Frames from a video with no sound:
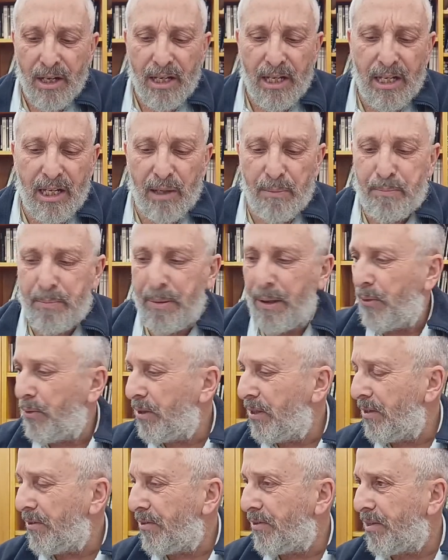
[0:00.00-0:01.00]
he
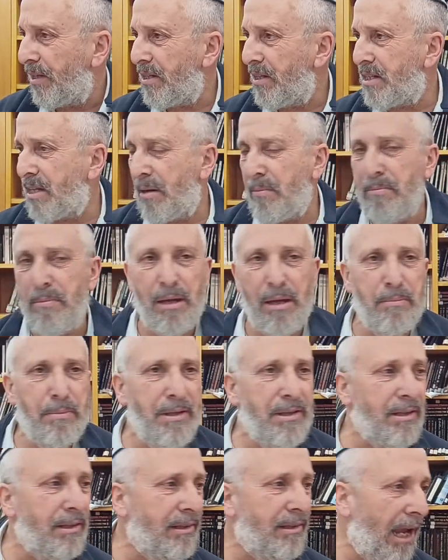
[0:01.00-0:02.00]
apparently thinks that
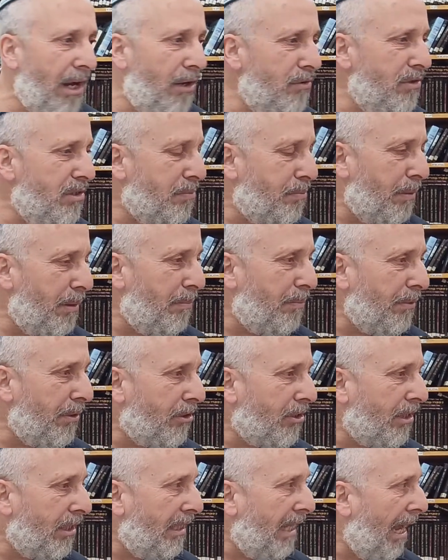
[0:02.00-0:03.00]
maybe the townspeople
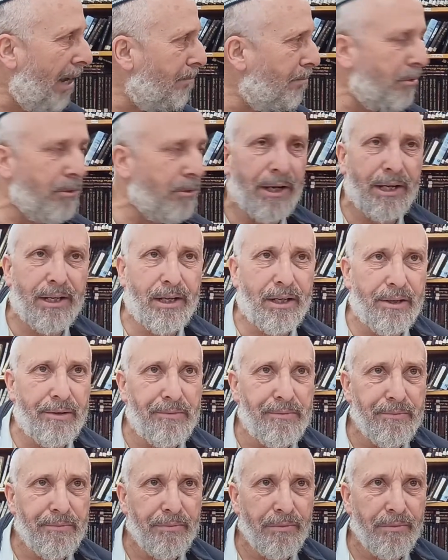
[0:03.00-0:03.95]
are collaborating